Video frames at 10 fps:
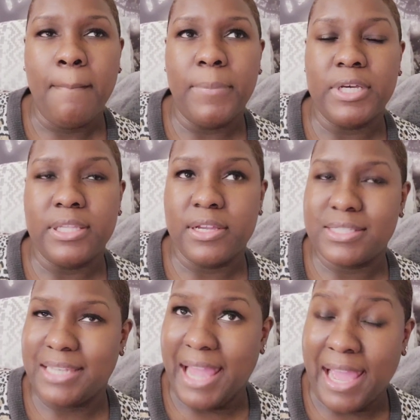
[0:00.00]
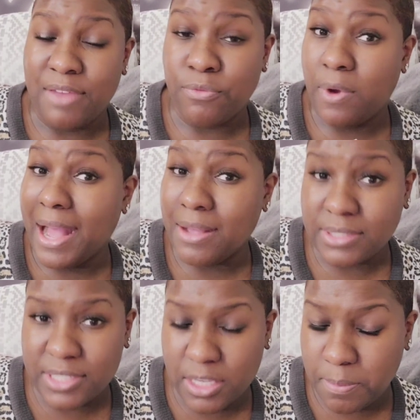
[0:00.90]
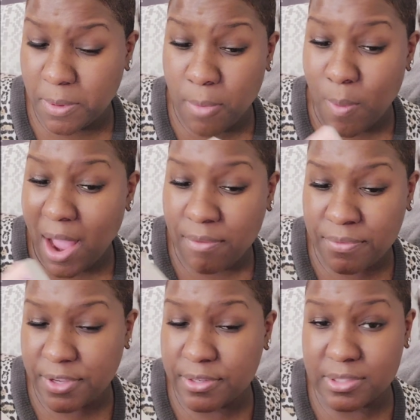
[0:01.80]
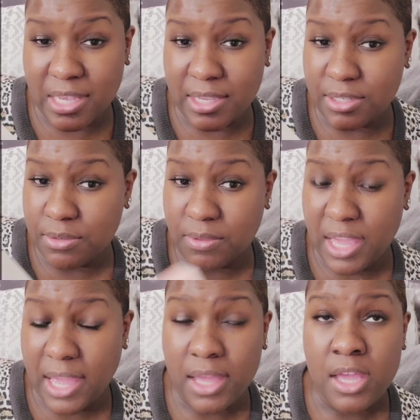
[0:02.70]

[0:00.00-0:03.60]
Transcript: But there's an ad for a housekeeper. Mariah figures, I can do that.